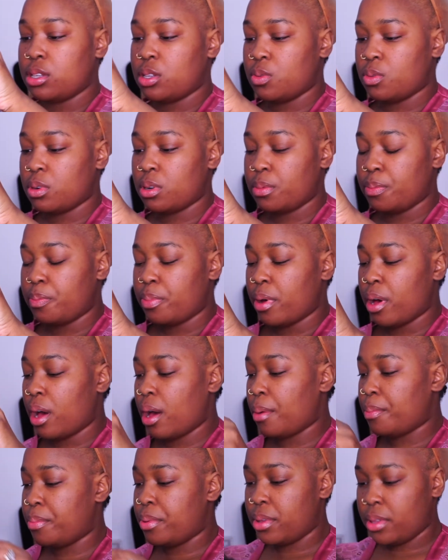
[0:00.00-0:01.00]
So we're gonna
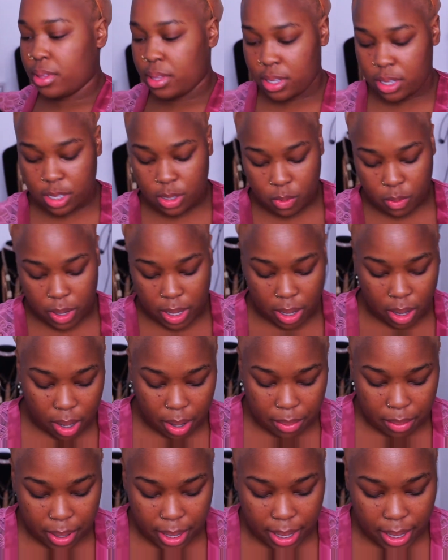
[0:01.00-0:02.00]
pop this wig
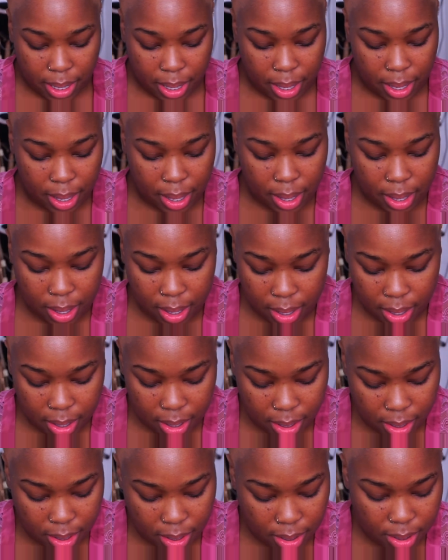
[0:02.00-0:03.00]
on my
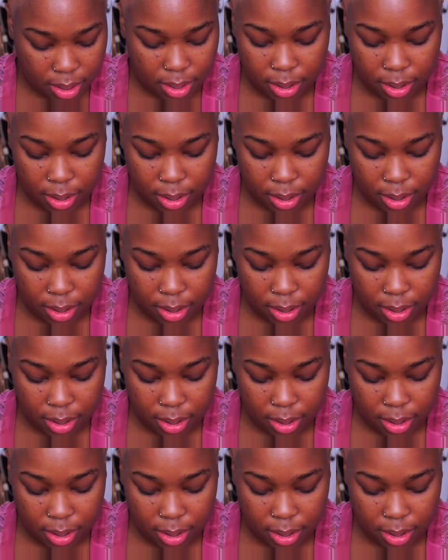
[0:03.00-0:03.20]
head.